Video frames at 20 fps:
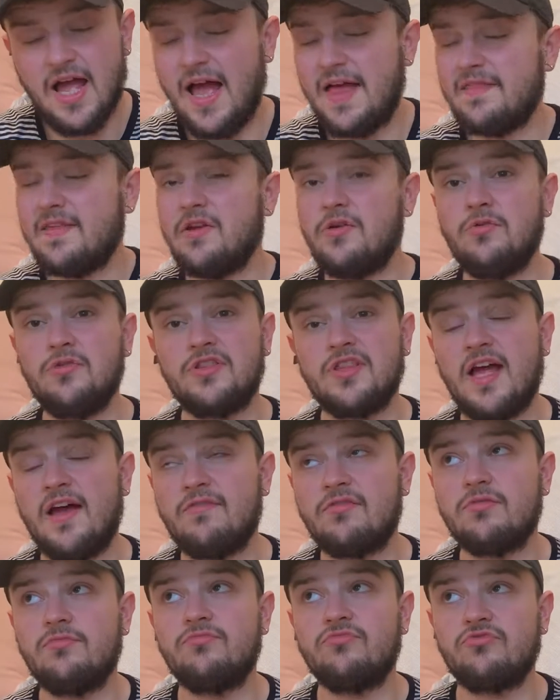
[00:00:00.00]
And they also
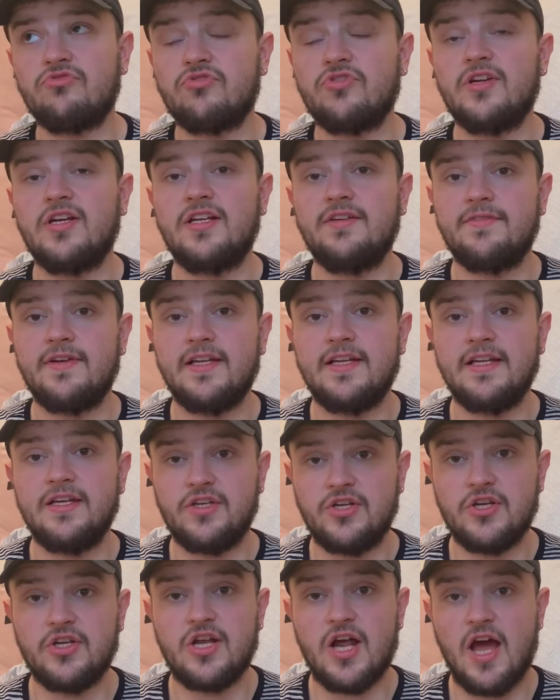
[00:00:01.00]
have some really, really
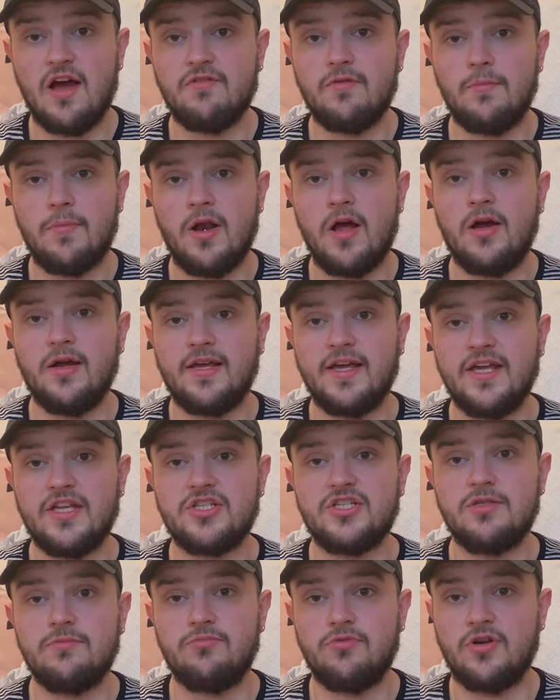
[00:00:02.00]
good other Plant
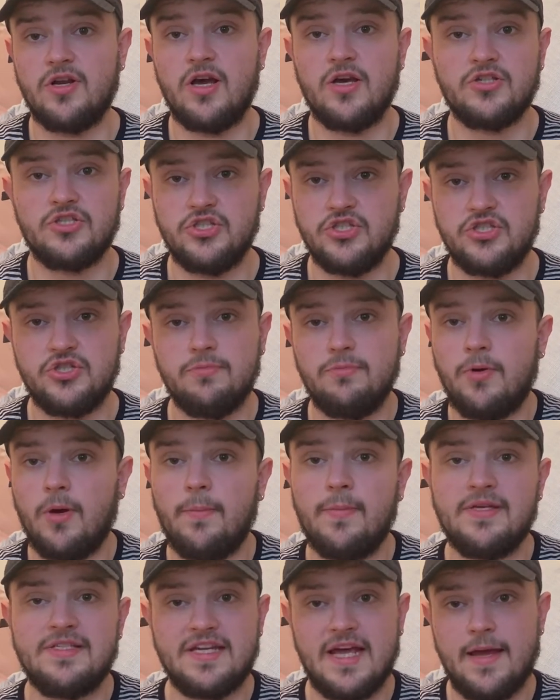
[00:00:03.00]
Kitchen products. You should
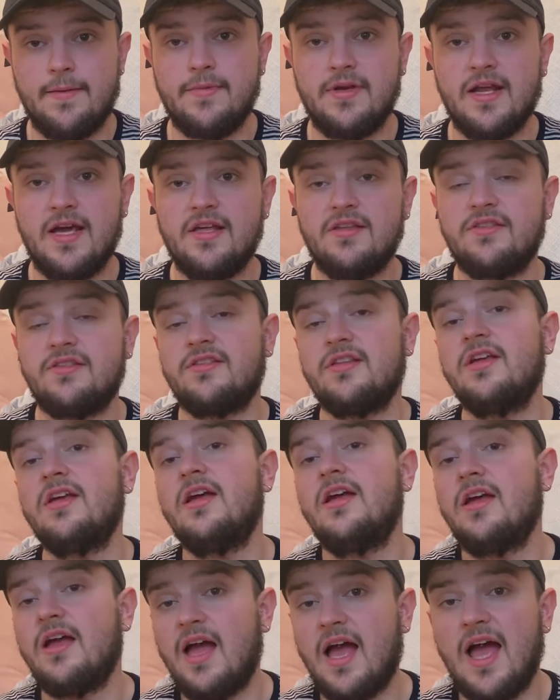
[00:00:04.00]
pop into M&S
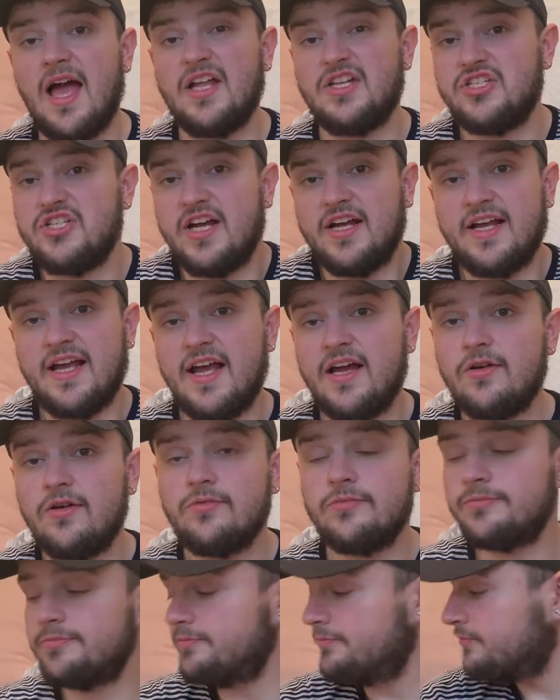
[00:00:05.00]
and check it
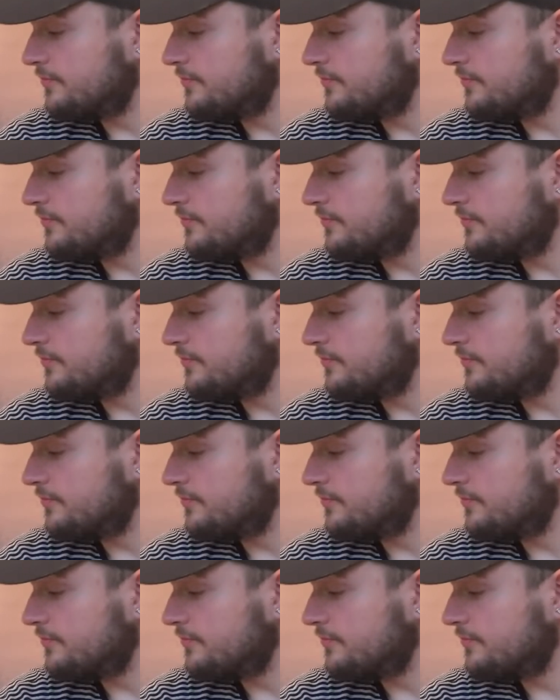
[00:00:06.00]
out.